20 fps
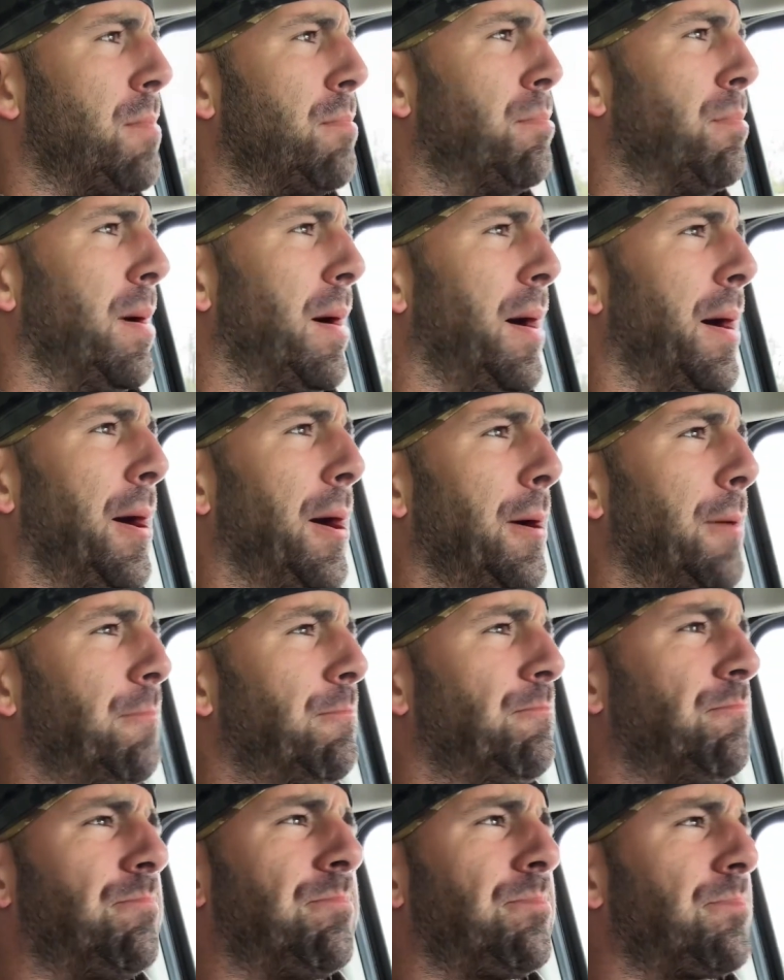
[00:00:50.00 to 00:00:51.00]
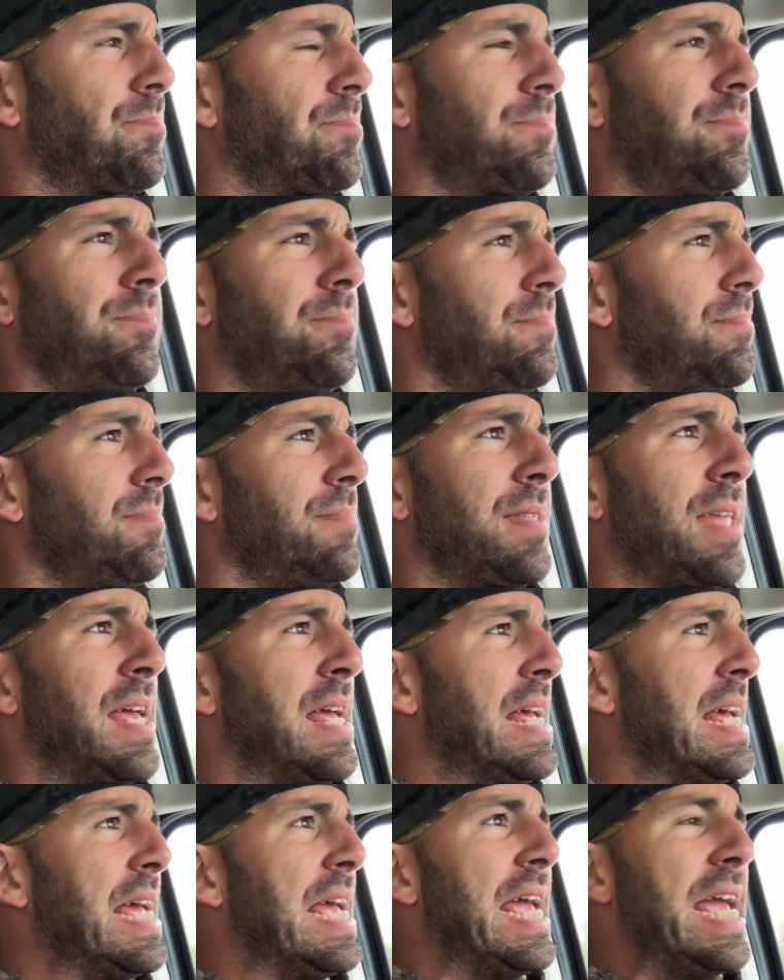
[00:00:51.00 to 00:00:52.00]
But
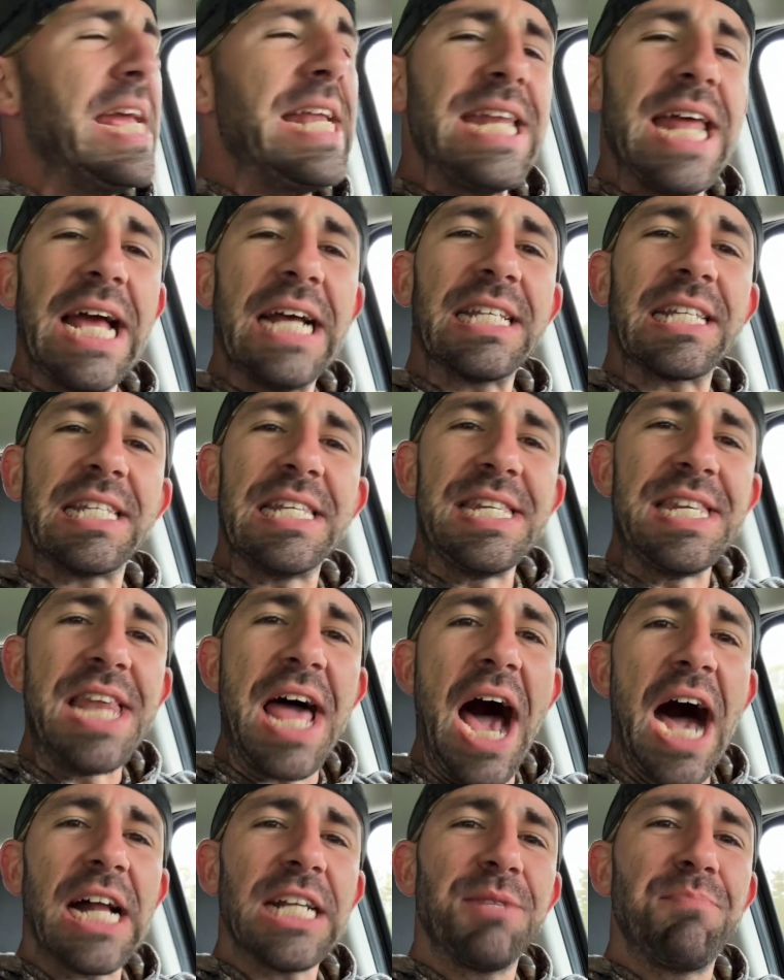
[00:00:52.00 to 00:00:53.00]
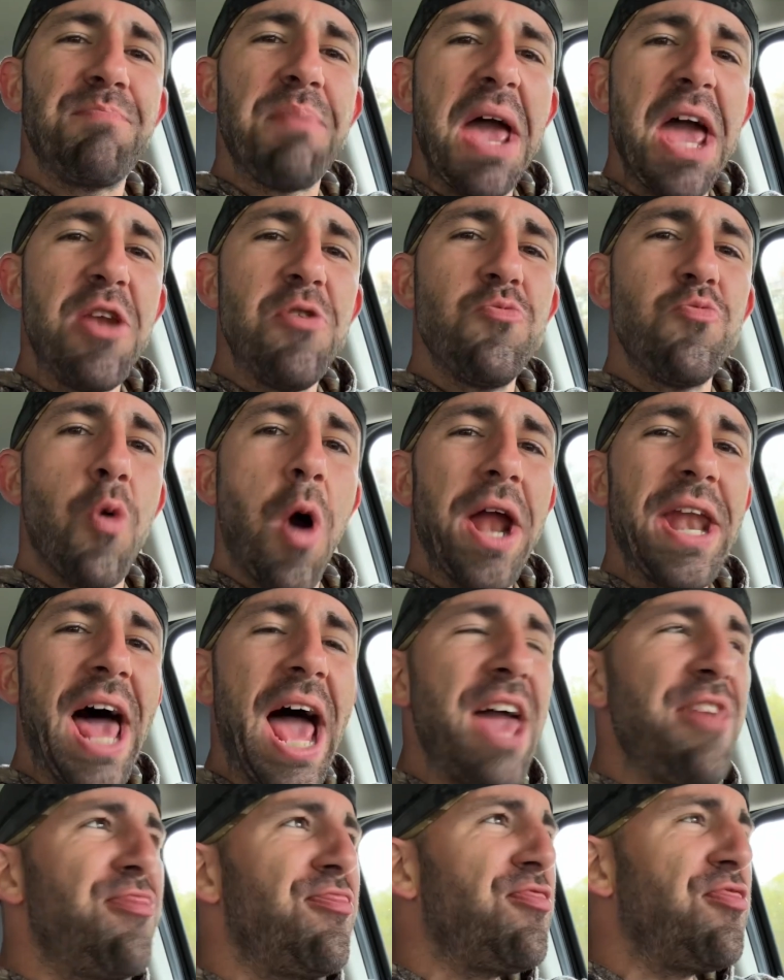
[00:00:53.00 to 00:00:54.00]
it has not been what
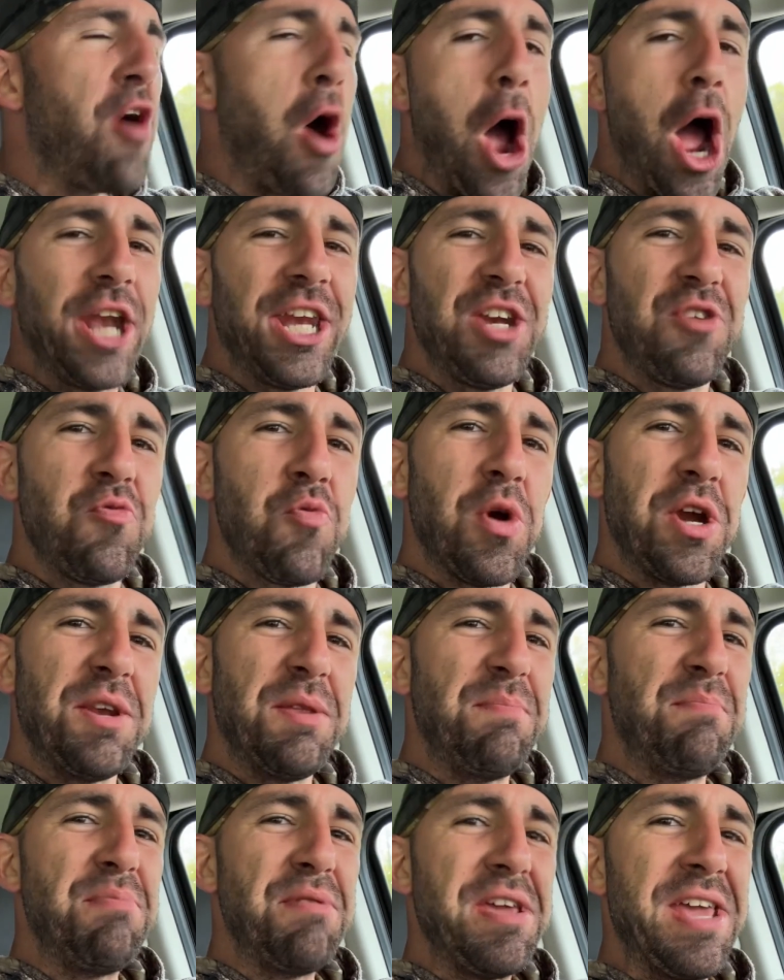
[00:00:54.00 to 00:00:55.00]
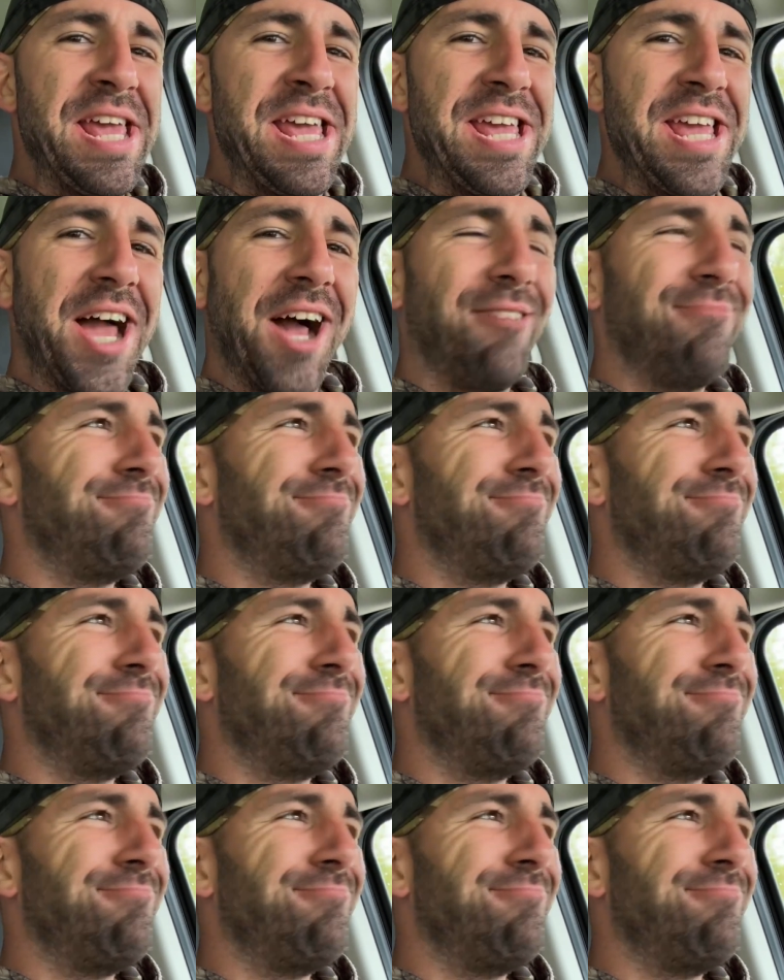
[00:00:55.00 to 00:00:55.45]
I thought it would be.